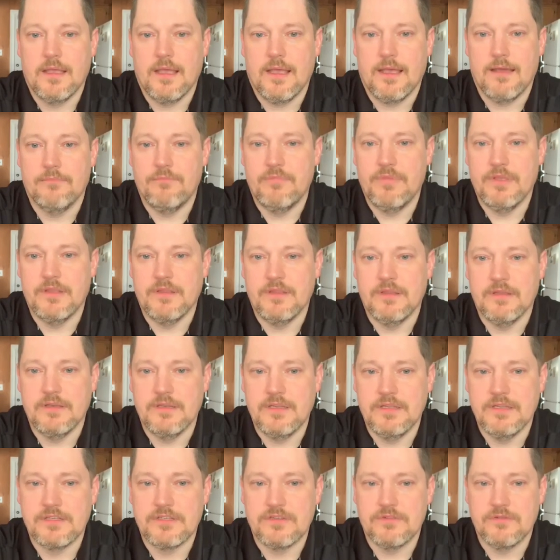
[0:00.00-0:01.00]
I've been the
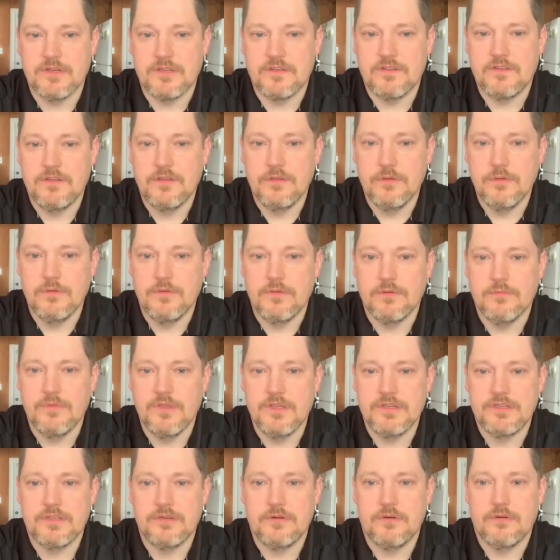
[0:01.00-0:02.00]
District 2
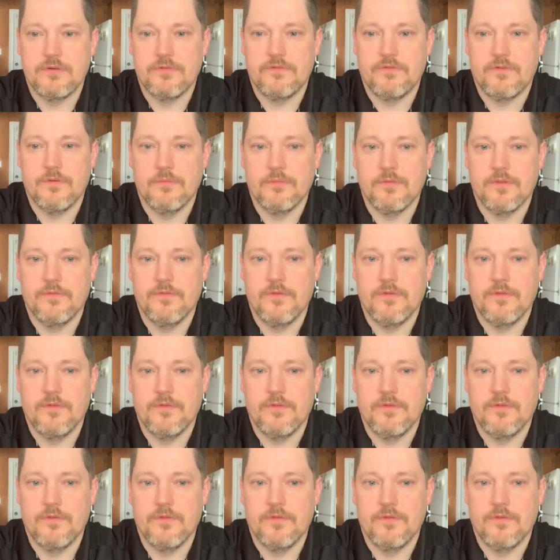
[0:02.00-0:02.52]
Commissioner from